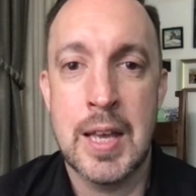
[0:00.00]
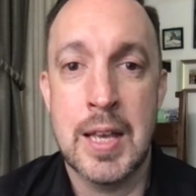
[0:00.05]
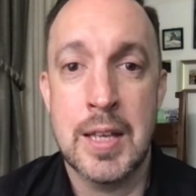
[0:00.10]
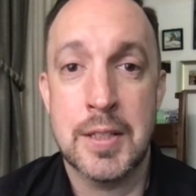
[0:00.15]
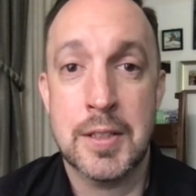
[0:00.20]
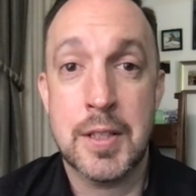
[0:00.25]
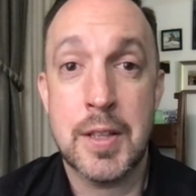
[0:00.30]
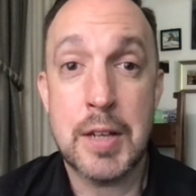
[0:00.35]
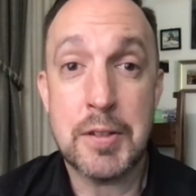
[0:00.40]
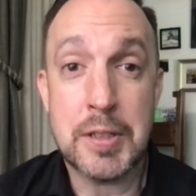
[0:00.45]

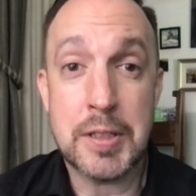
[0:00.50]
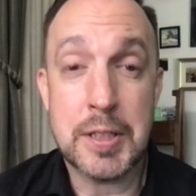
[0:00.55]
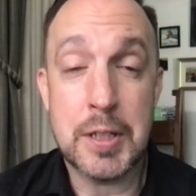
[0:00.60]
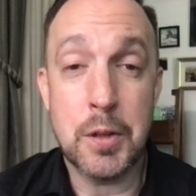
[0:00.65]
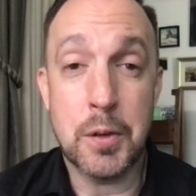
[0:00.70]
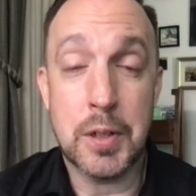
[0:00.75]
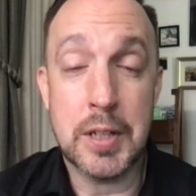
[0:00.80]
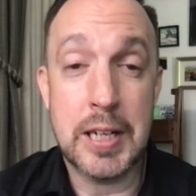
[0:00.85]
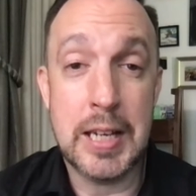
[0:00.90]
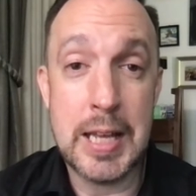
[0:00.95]
that's just a little
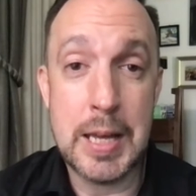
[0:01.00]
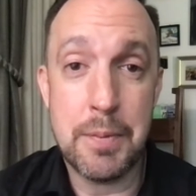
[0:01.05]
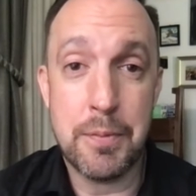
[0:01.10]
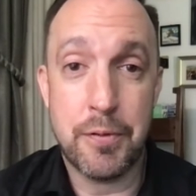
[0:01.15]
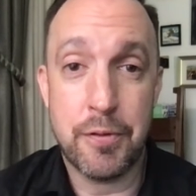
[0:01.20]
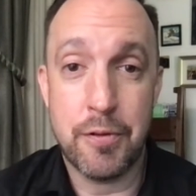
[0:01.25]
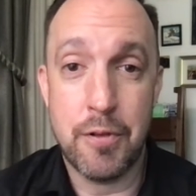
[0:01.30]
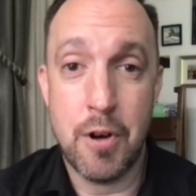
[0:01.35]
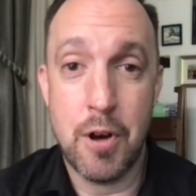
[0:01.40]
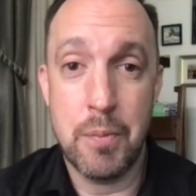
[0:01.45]
clip
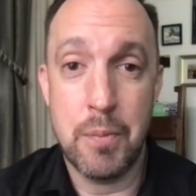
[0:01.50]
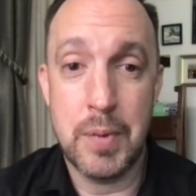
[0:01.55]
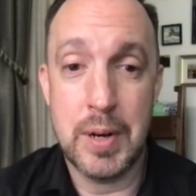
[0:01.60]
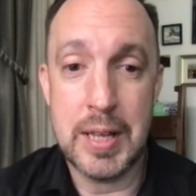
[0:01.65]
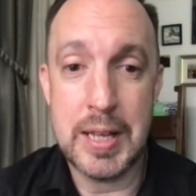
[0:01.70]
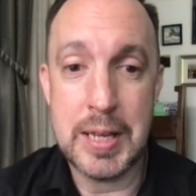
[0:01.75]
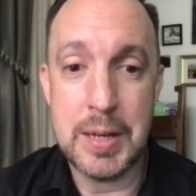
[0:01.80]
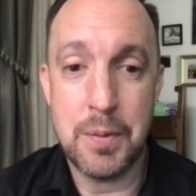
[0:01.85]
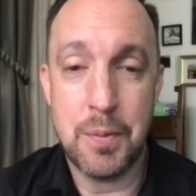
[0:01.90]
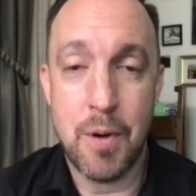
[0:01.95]
from
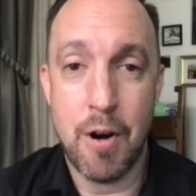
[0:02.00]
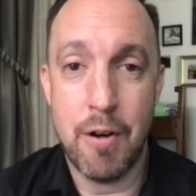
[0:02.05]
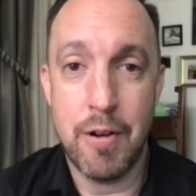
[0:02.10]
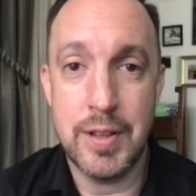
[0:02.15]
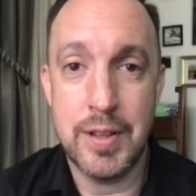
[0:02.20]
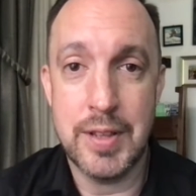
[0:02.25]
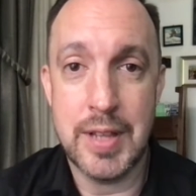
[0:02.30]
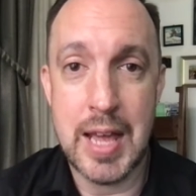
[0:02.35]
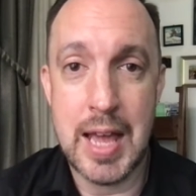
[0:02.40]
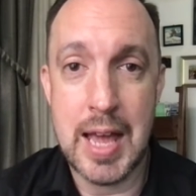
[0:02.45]
Lee Warren
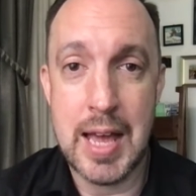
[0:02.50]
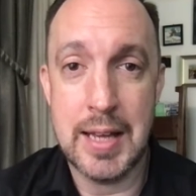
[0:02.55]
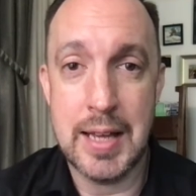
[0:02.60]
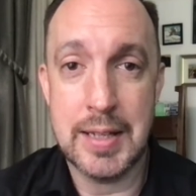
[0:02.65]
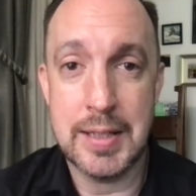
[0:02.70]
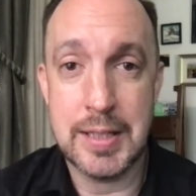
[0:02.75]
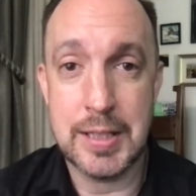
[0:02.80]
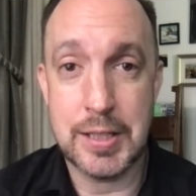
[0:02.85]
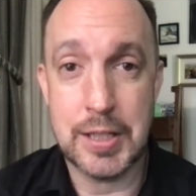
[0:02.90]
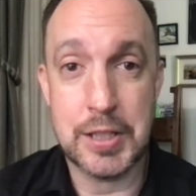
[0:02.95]
there,
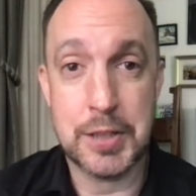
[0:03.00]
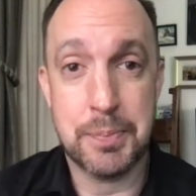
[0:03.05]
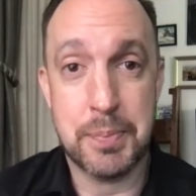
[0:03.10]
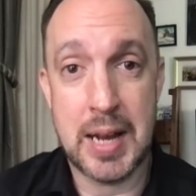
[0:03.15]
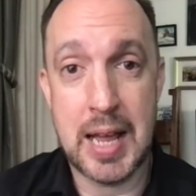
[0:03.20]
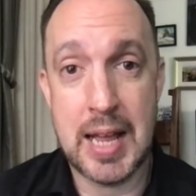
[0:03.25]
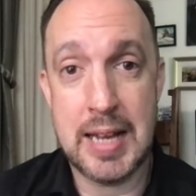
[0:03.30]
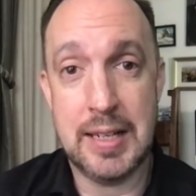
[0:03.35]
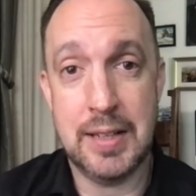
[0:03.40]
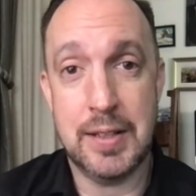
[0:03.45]
just
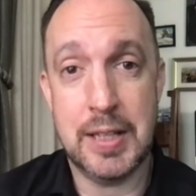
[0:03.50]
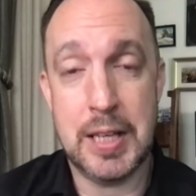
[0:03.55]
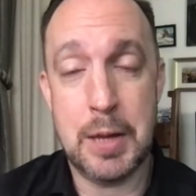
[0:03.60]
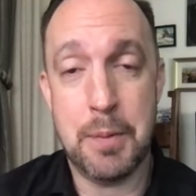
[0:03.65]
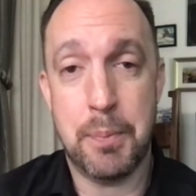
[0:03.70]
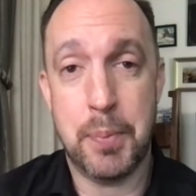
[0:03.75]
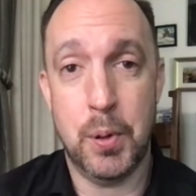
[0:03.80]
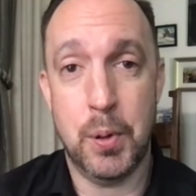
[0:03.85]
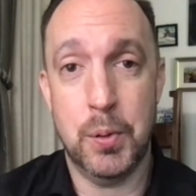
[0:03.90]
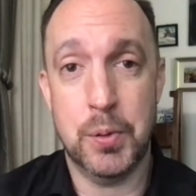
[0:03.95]
explaining the
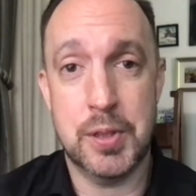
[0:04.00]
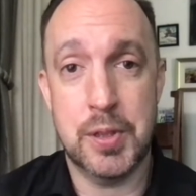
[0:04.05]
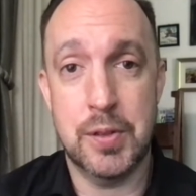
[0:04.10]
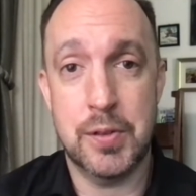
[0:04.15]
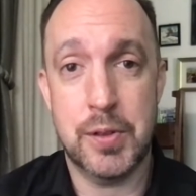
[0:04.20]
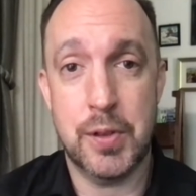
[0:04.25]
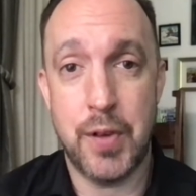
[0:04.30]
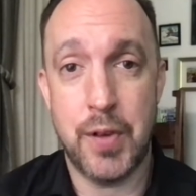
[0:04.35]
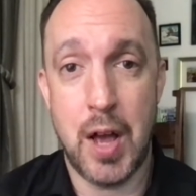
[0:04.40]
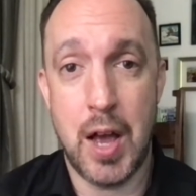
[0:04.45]
importance
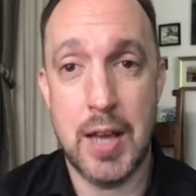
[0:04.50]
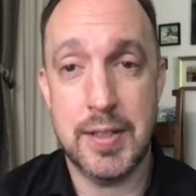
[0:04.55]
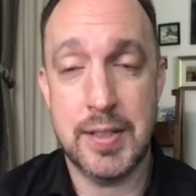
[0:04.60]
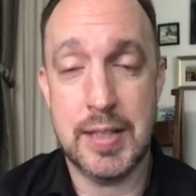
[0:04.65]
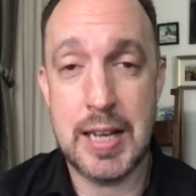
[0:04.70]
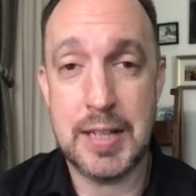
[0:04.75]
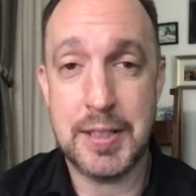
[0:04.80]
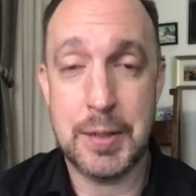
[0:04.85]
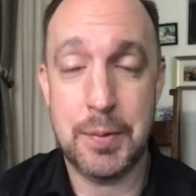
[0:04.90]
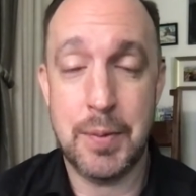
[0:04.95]
of eyes. And
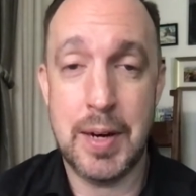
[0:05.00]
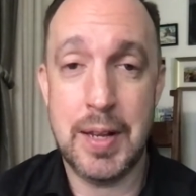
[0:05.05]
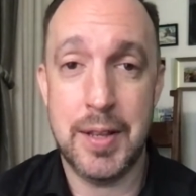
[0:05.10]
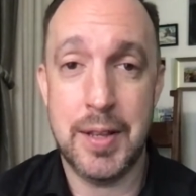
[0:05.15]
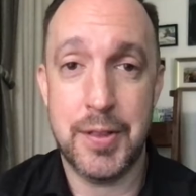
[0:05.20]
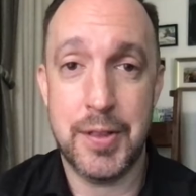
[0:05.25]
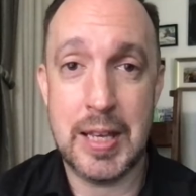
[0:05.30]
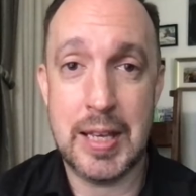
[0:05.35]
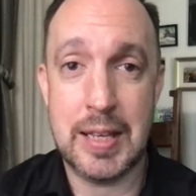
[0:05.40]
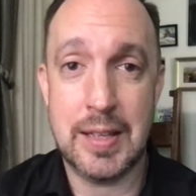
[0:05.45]
actually, one of the
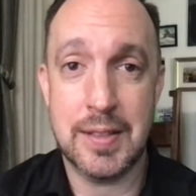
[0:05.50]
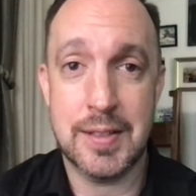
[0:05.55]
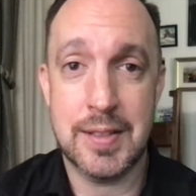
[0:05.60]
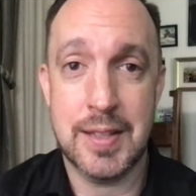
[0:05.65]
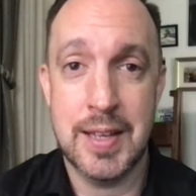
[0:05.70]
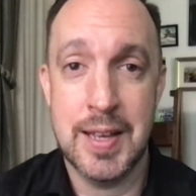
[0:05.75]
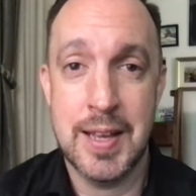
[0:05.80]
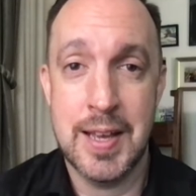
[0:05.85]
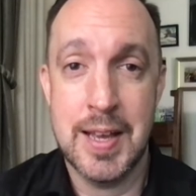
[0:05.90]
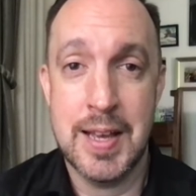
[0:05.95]
things
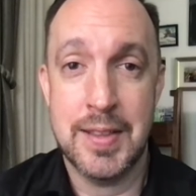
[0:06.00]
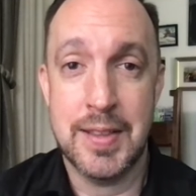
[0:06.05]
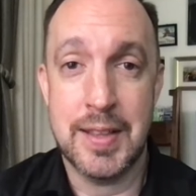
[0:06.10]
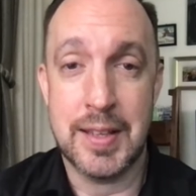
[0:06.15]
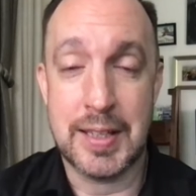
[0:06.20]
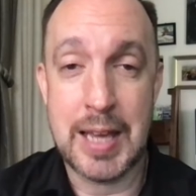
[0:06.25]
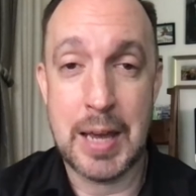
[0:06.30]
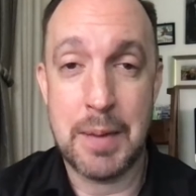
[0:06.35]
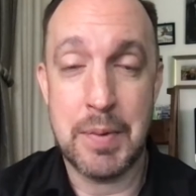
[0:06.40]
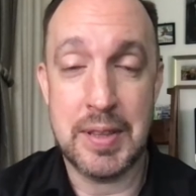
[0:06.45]
that
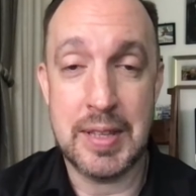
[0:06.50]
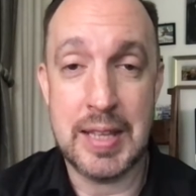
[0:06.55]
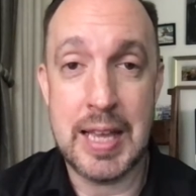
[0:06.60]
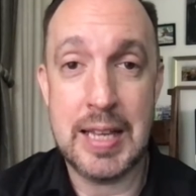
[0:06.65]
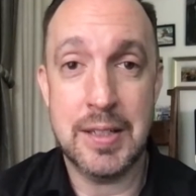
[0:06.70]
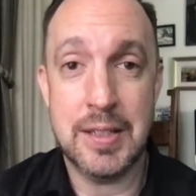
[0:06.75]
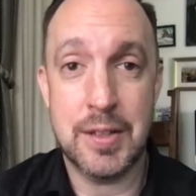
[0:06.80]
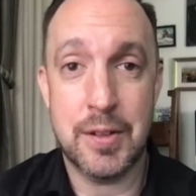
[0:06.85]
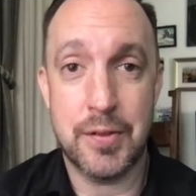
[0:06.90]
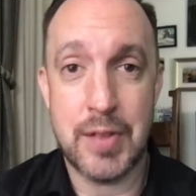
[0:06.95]
came at the
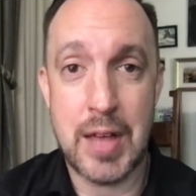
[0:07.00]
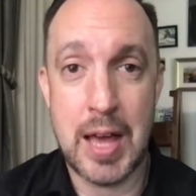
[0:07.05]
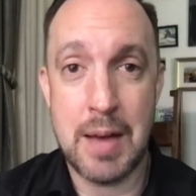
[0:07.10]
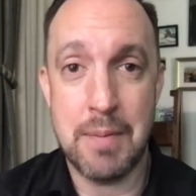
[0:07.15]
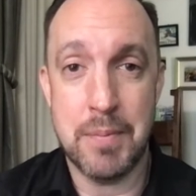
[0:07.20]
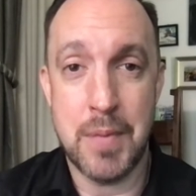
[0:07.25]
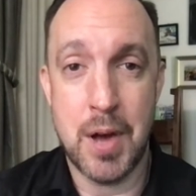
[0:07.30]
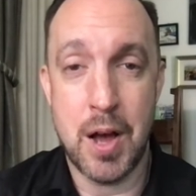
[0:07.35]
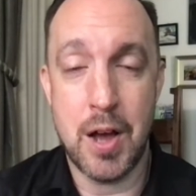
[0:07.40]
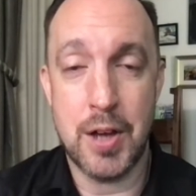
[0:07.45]
end of that
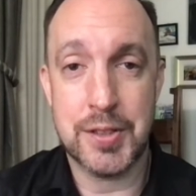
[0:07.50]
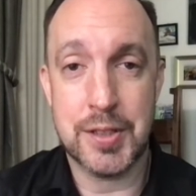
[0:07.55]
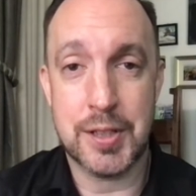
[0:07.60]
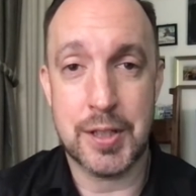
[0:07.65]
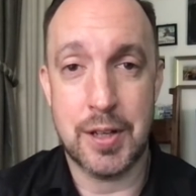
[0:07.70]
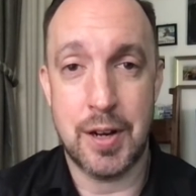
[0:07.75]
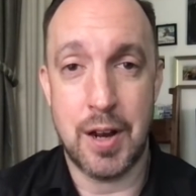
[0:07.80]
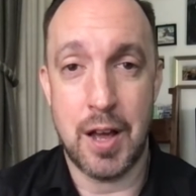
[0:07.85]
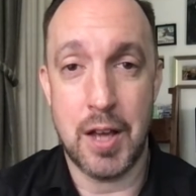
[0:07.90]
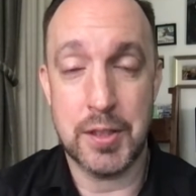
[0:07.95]

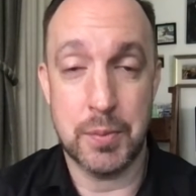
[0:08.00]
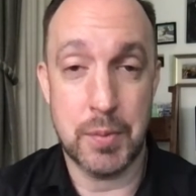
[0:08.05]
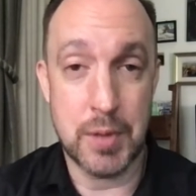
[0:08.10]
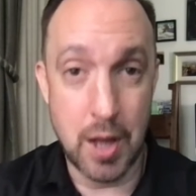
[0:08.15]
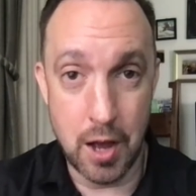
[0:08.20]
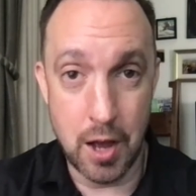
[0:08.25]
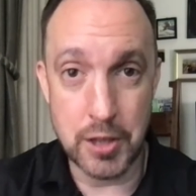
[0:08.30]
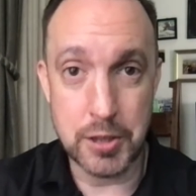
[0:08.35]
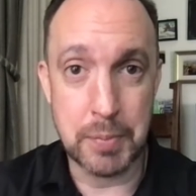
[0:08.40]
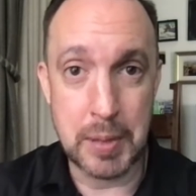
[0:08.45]
masterclass, and we
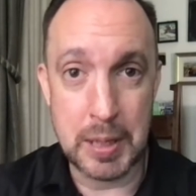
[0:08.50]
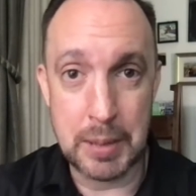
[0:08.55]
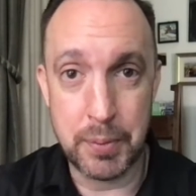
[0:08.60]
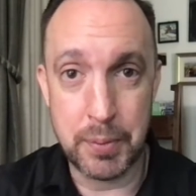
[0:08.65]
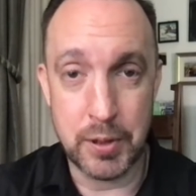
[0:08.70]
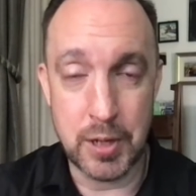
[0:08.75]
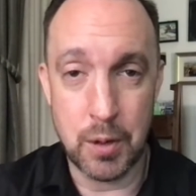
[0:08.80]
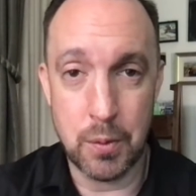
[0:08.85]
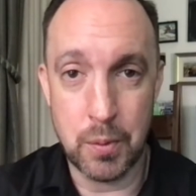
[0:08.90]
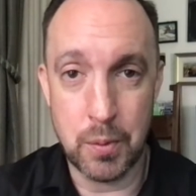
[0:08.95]
asked people,
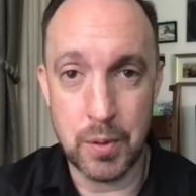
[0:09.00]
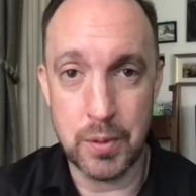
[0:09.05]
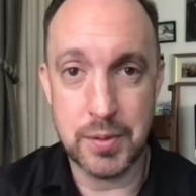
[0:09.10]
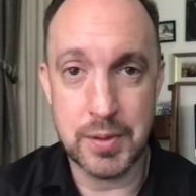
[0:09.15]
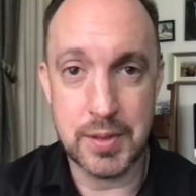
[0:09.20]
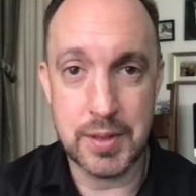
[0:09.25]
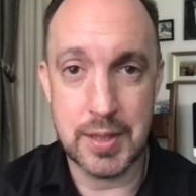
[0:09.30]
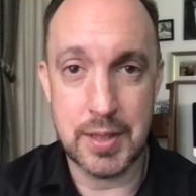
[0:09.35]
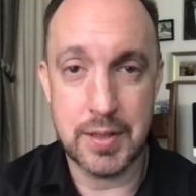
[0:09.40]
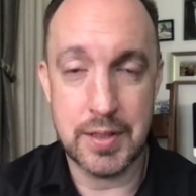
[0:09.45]
what was
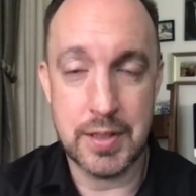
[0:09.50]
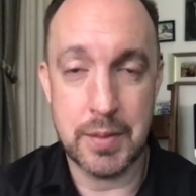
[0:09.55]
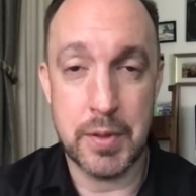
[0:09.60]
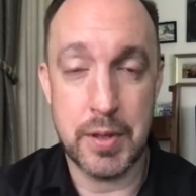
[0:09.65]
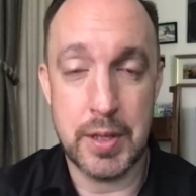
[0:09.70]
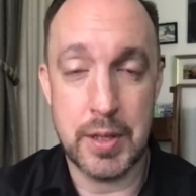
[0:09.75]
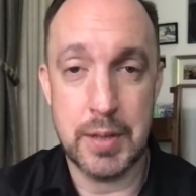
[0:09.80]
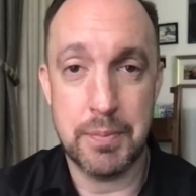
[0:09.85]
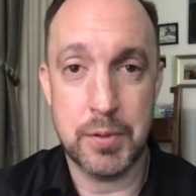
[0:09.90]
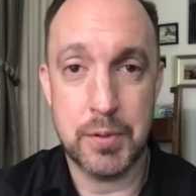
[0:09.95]
some of
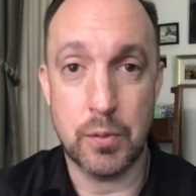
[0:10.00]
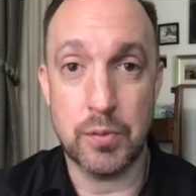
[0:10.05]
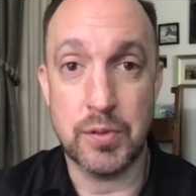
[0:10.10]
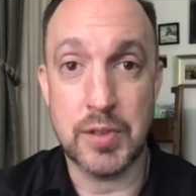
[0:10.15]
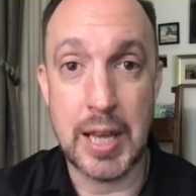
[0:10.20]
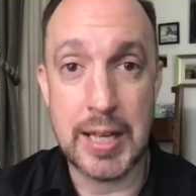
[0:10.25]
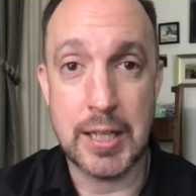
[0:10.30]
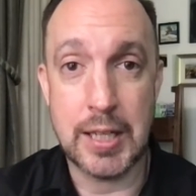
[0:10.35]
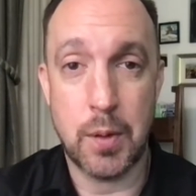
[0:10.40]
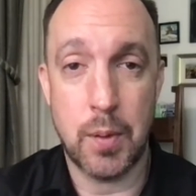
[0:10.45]
the sort of
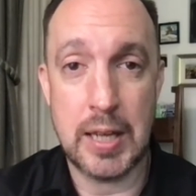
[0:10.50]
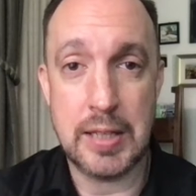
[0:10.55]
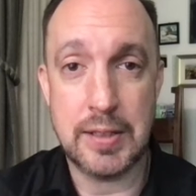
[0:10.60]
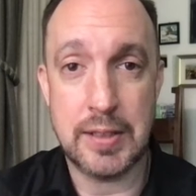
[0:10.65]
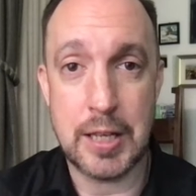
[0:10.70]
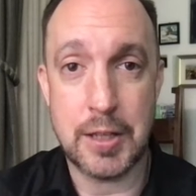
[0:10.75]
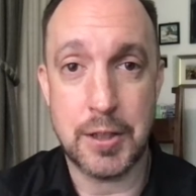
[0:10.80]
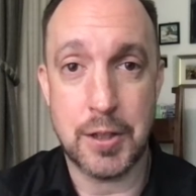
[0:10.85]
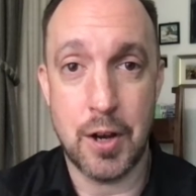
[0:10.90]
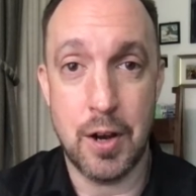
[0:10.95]
takeaways they
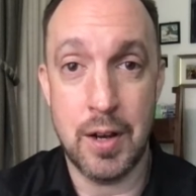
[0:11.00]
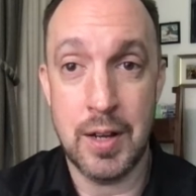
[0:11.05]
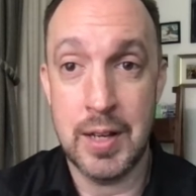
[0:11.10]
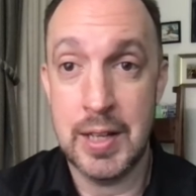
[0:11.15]
got.